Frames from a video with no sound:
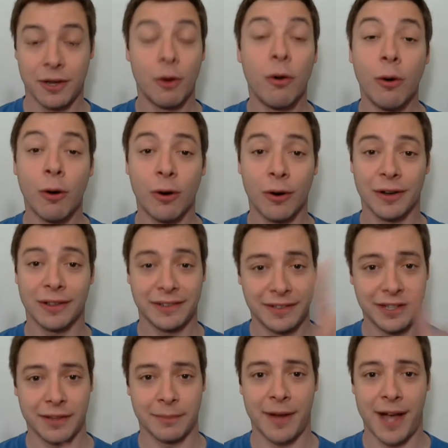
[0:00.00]
or
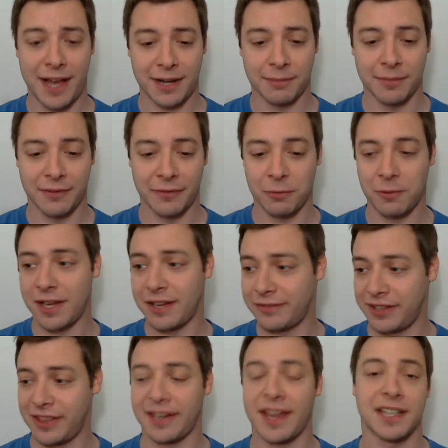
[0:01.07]
to the bottom of the wave
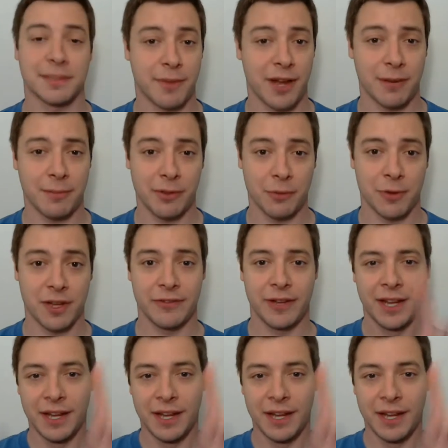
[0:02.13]
to the next bottom of the wave.